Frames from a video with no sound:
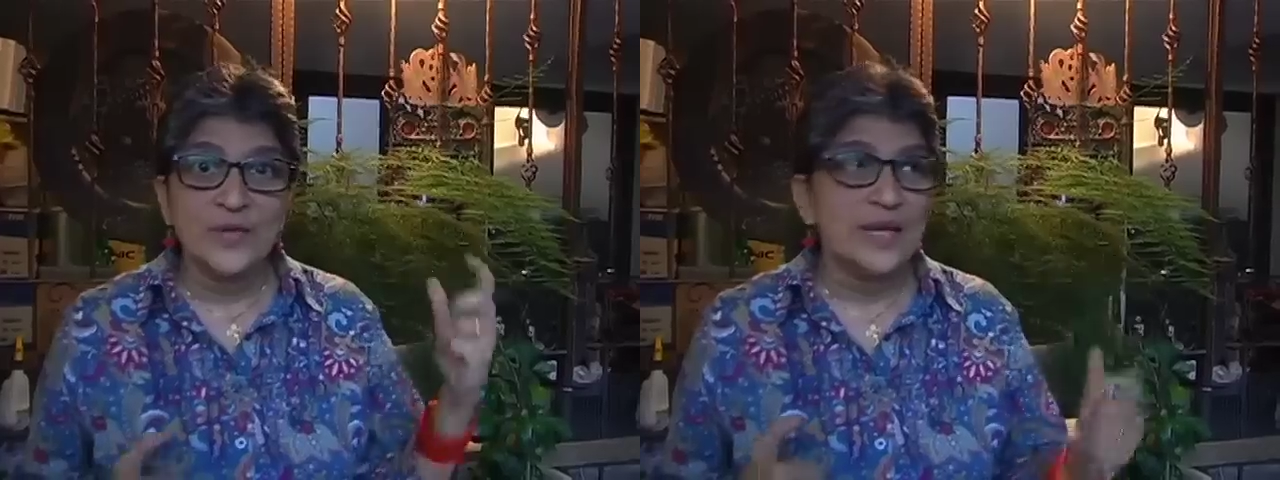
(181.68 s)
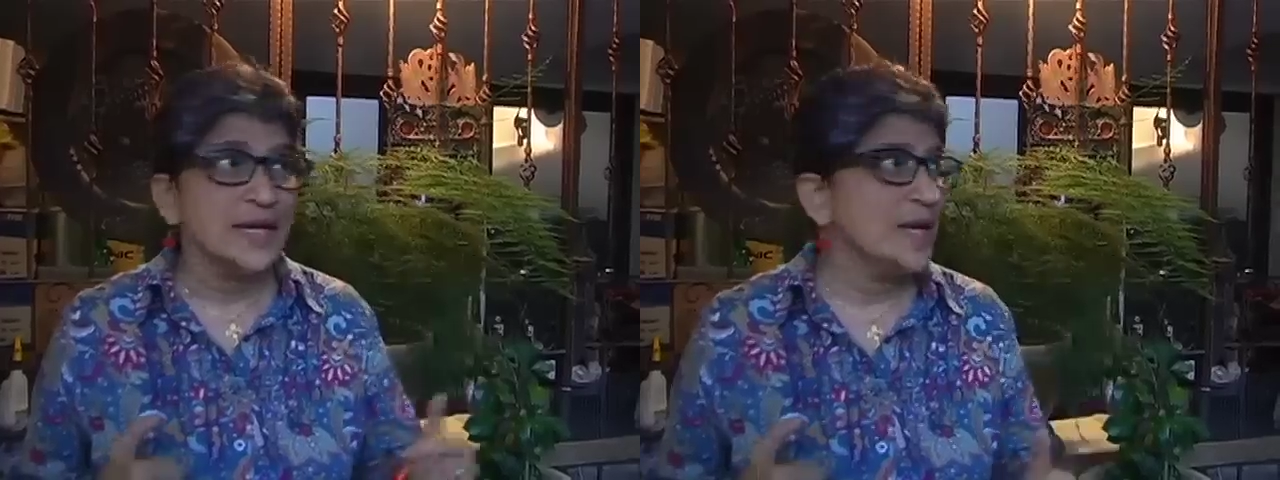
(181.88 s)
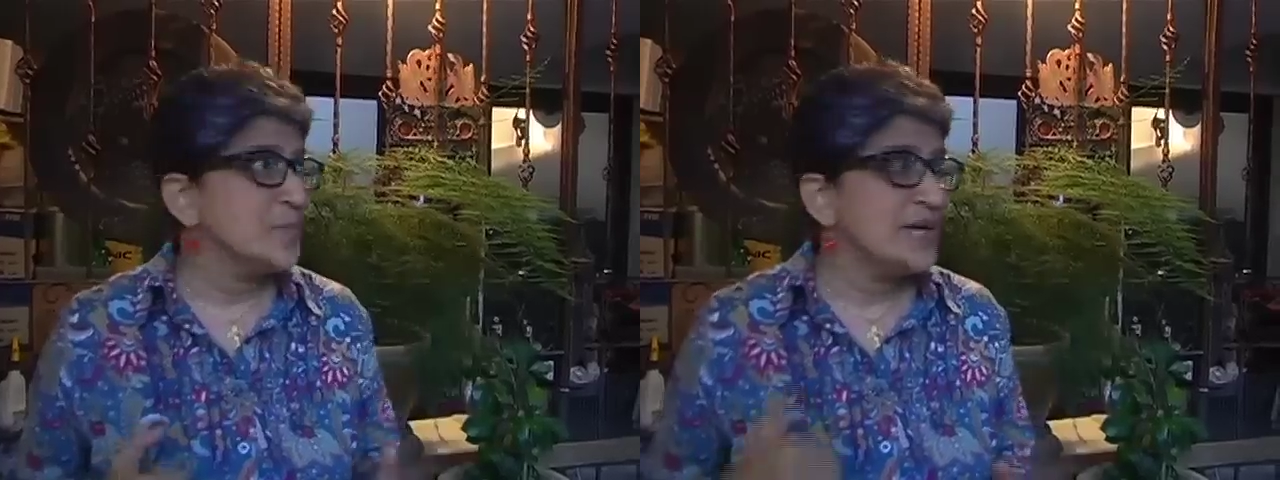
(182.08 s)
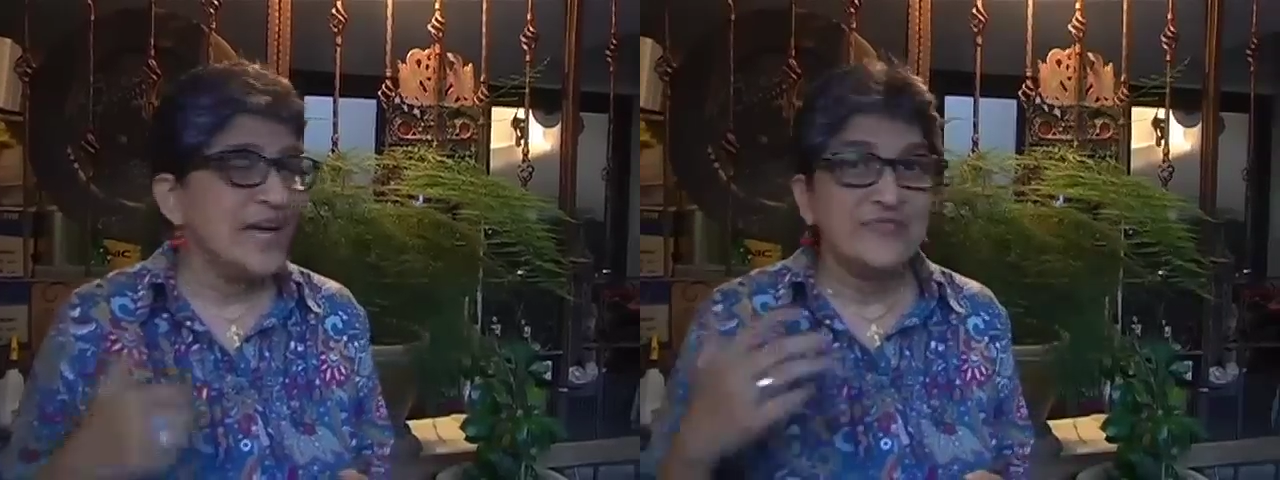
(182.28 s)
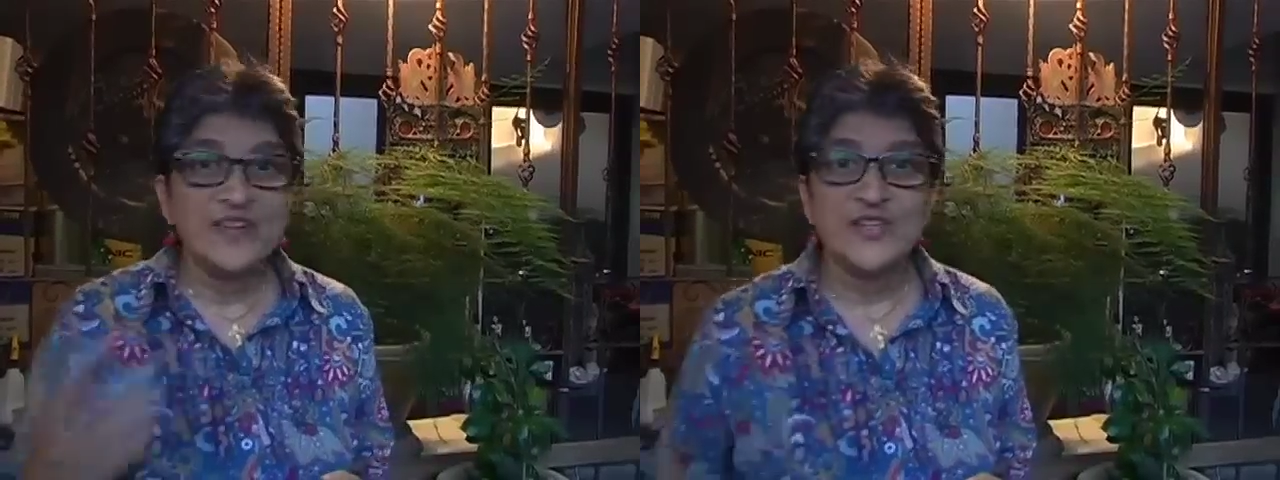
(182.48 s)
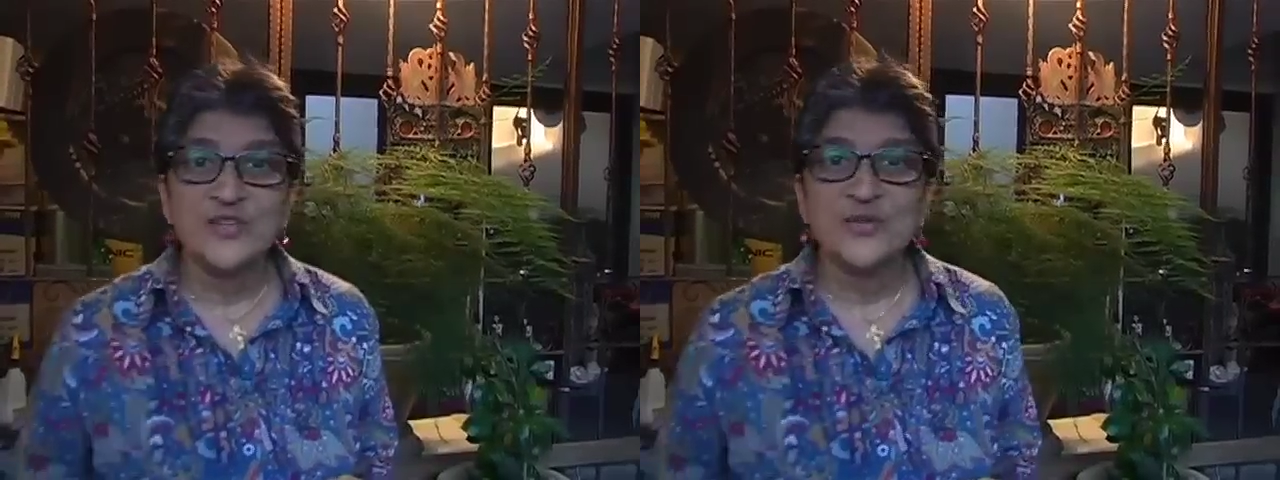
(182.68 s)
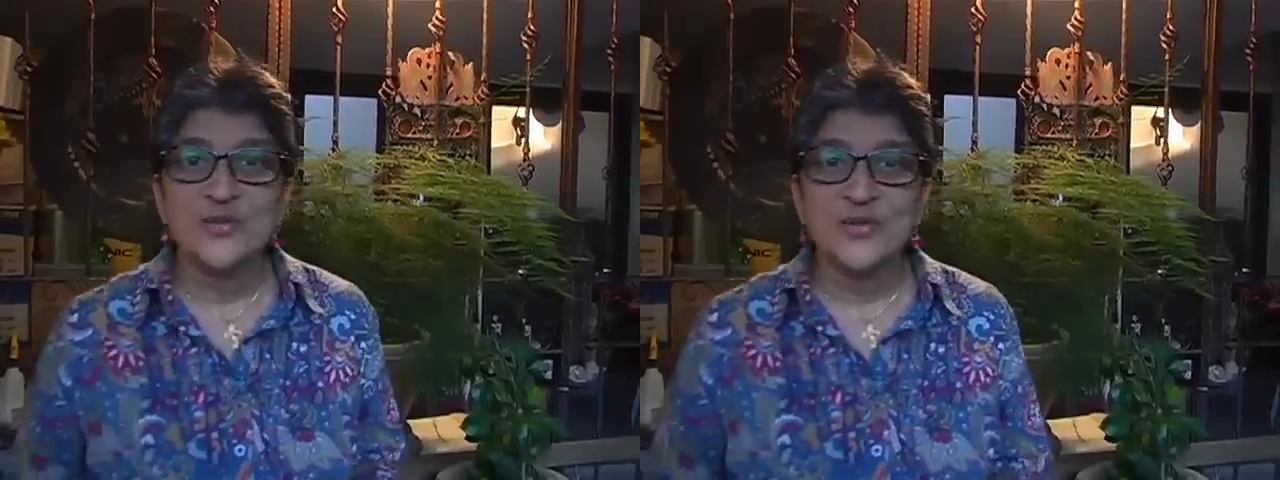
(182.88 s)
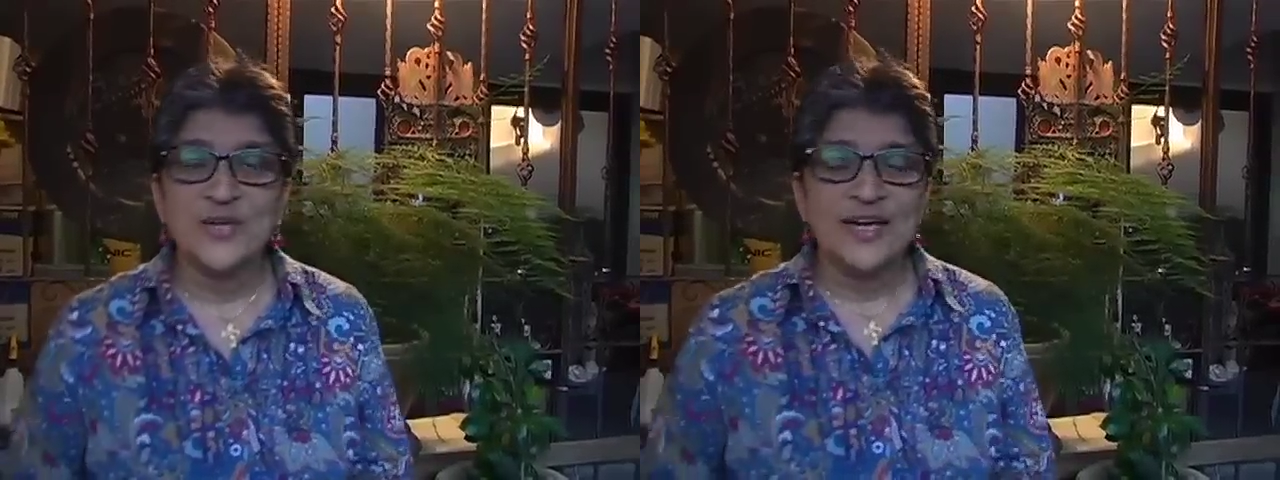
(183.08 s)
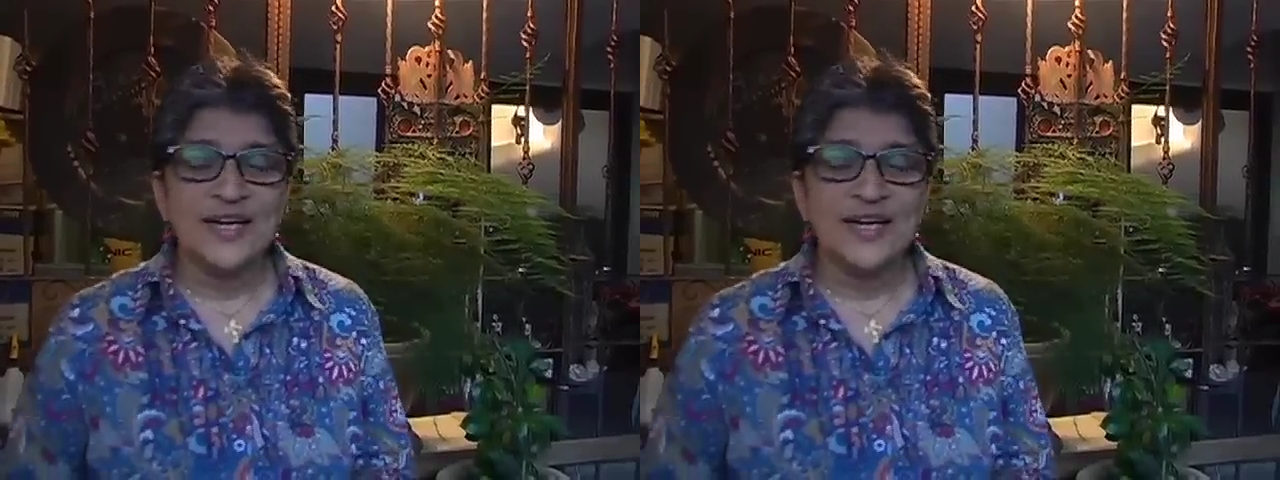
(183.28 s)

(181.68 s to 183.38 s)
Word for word: Walaagi Apa Effing Show,